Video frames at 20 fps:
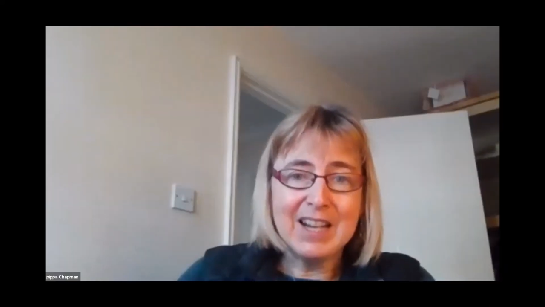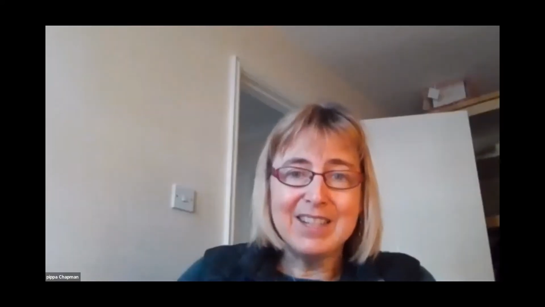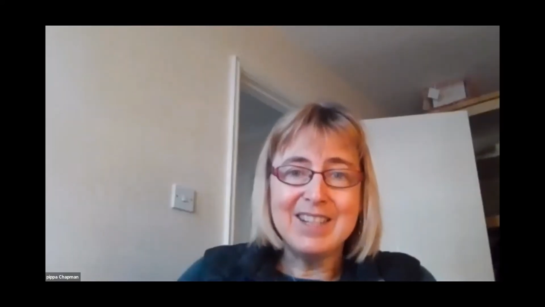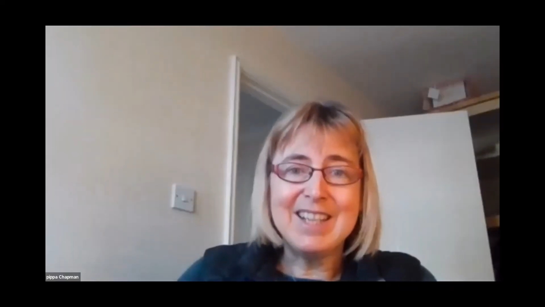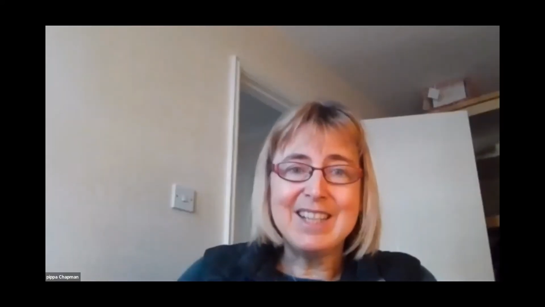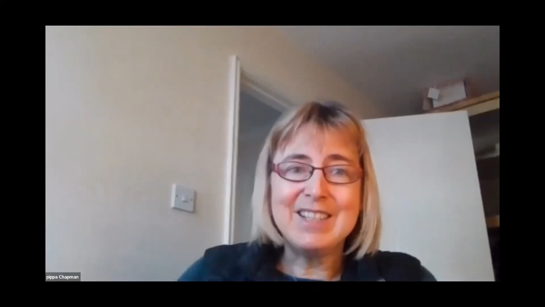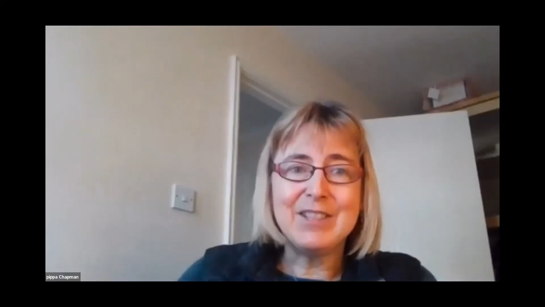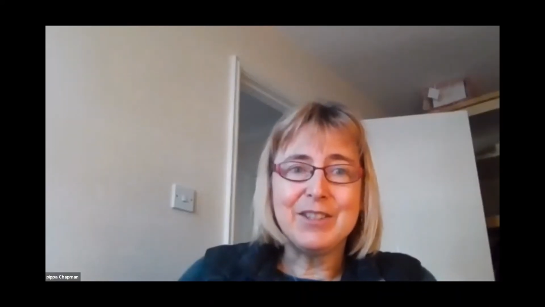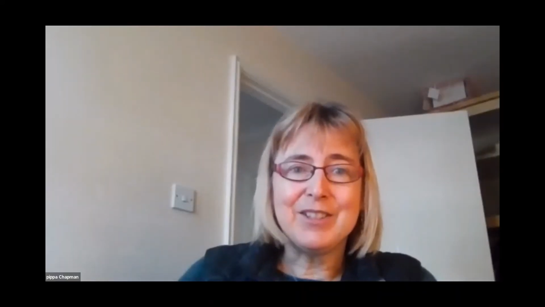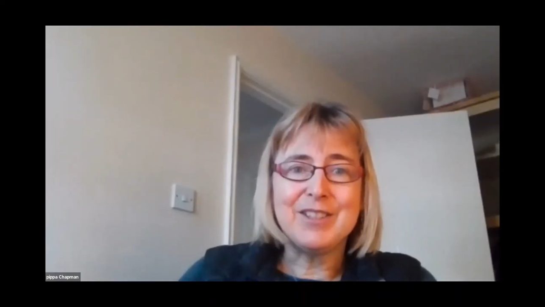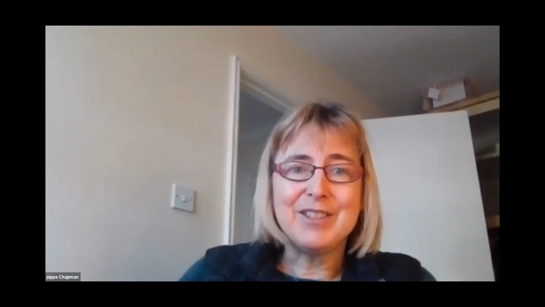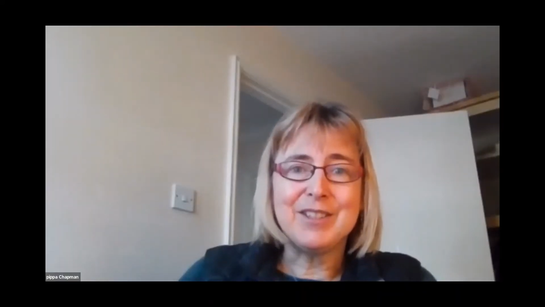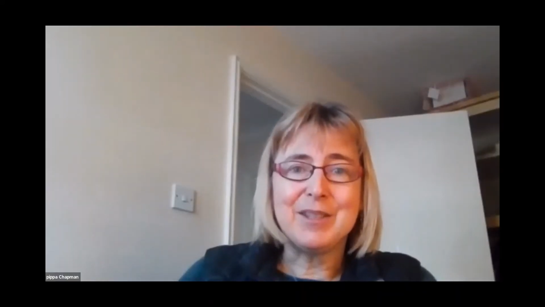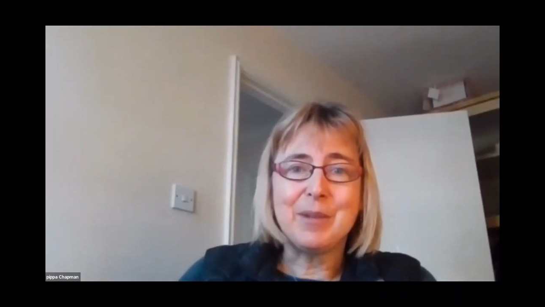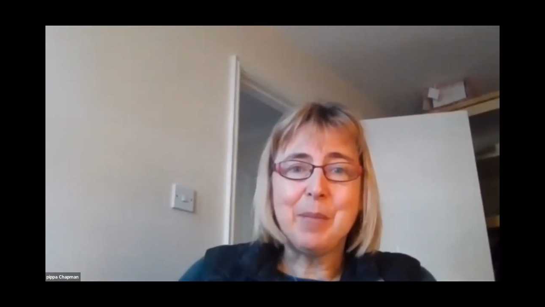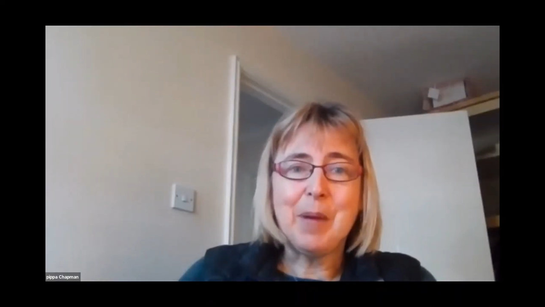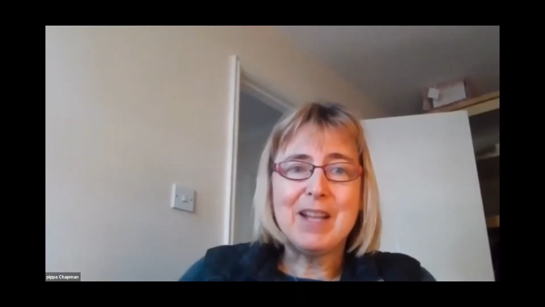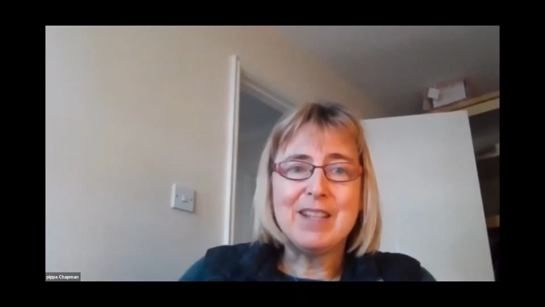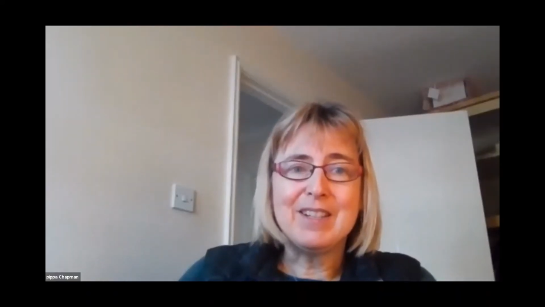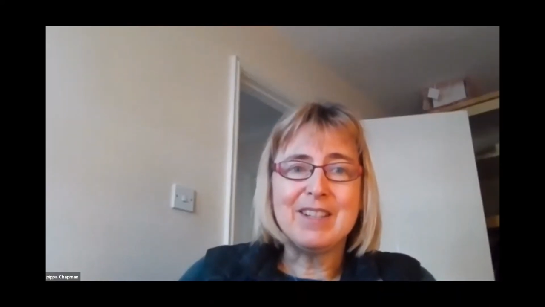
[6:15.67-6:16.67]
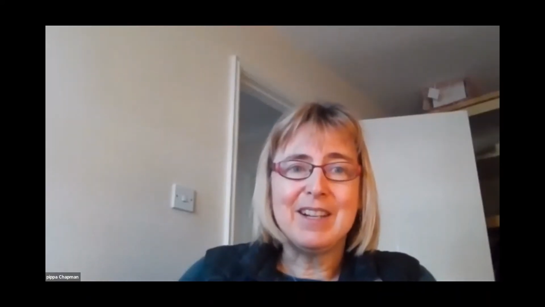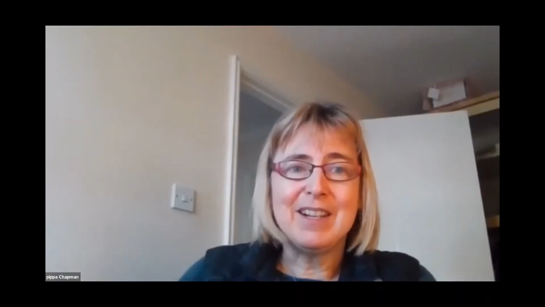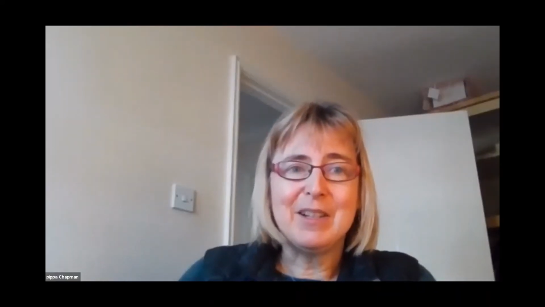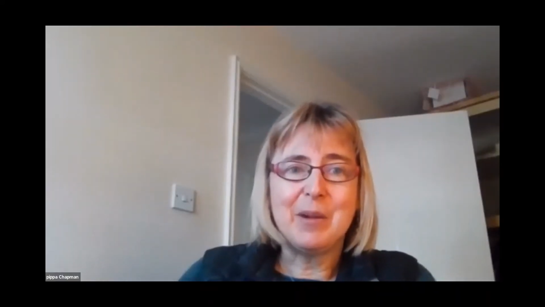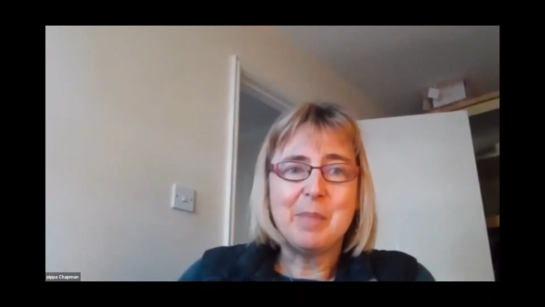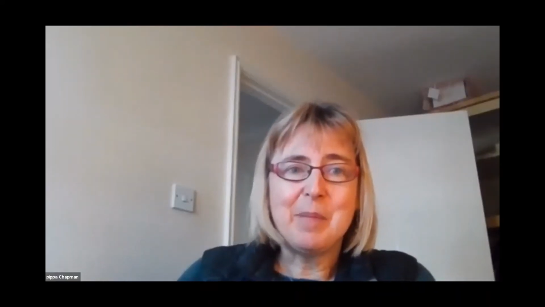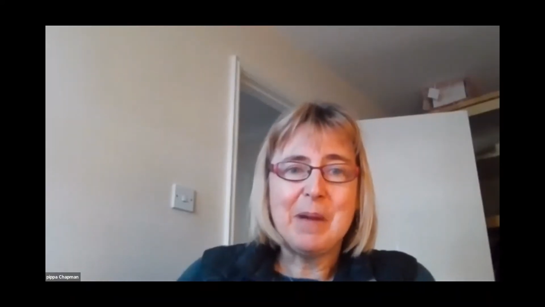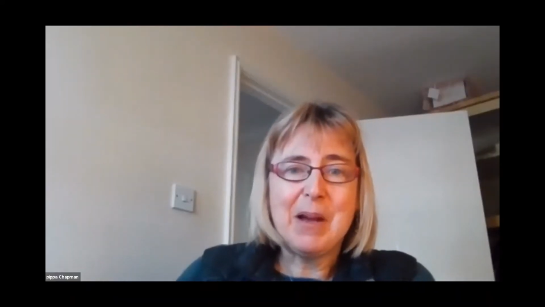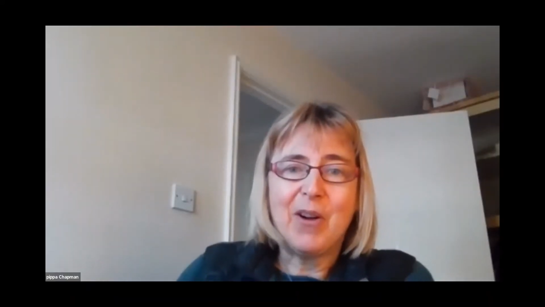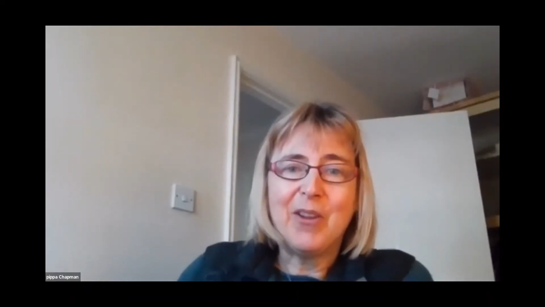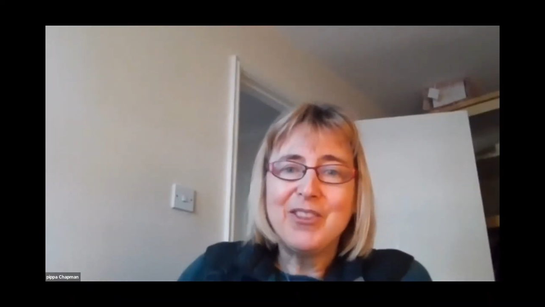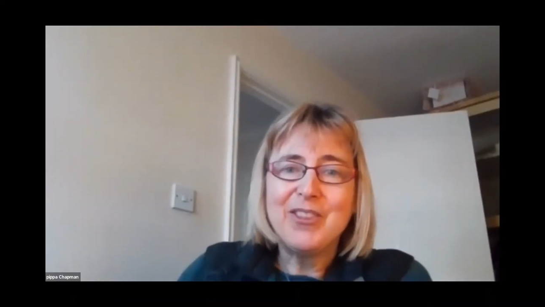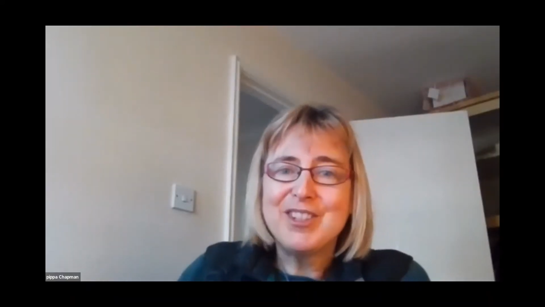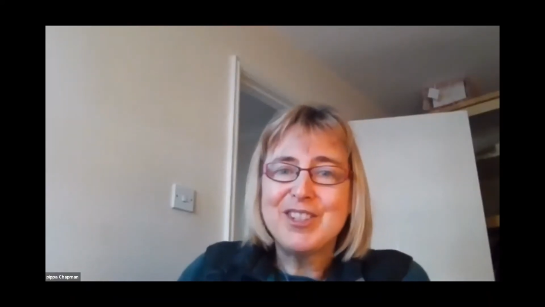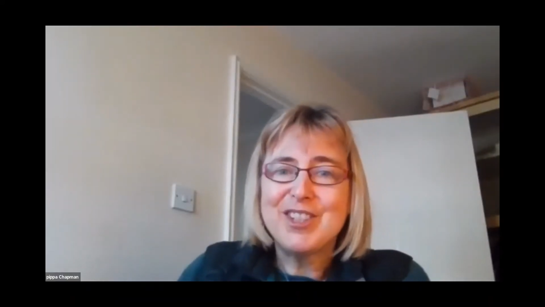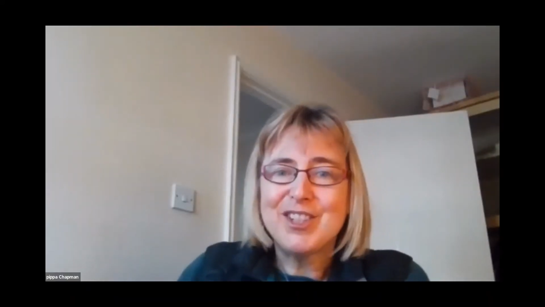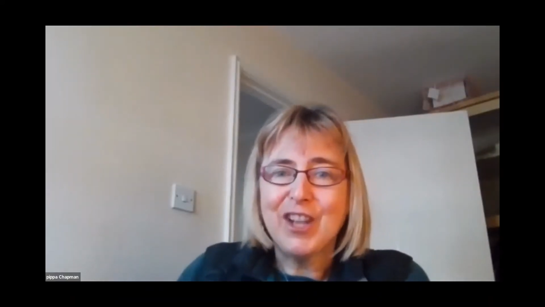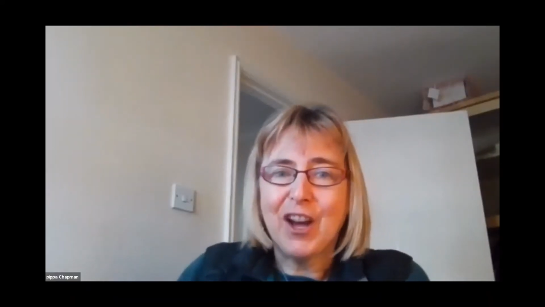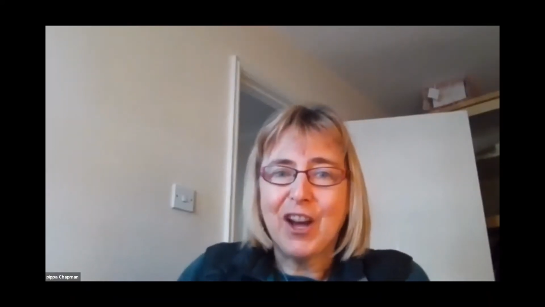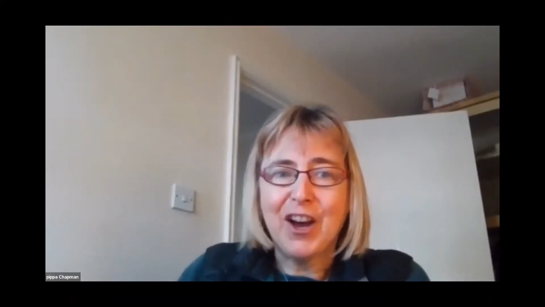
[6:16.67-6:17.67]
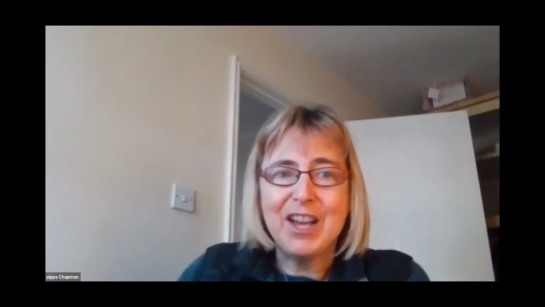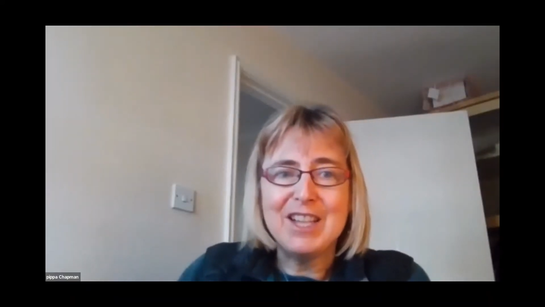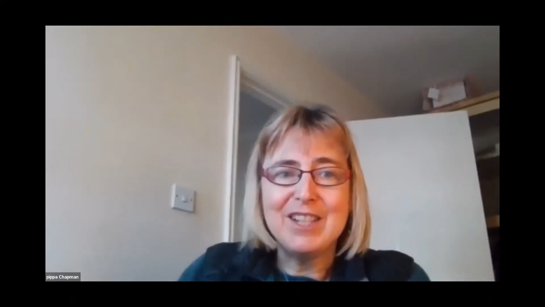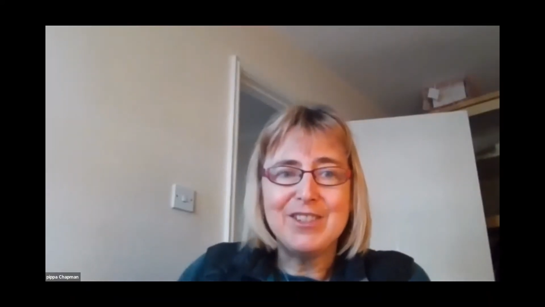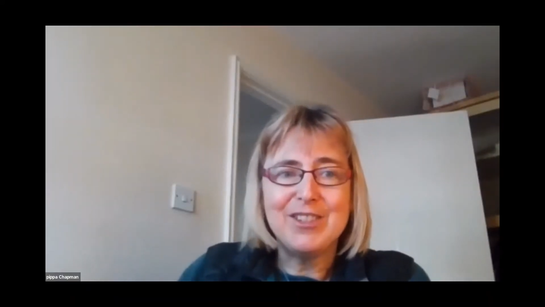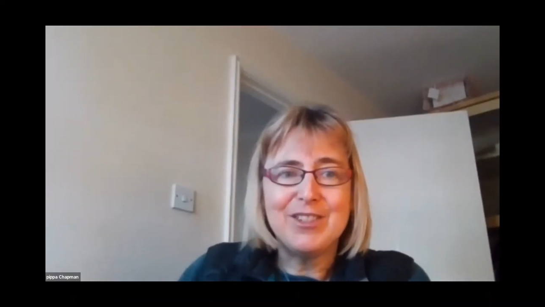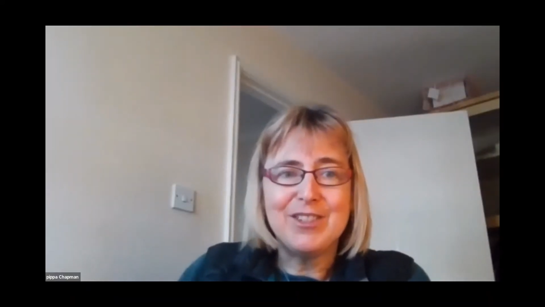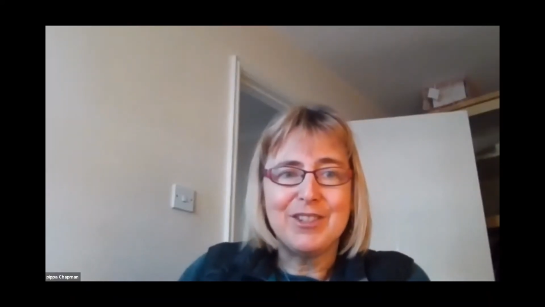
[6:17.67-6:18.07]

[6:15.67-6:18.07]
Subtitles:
it does depend a little bit on the site.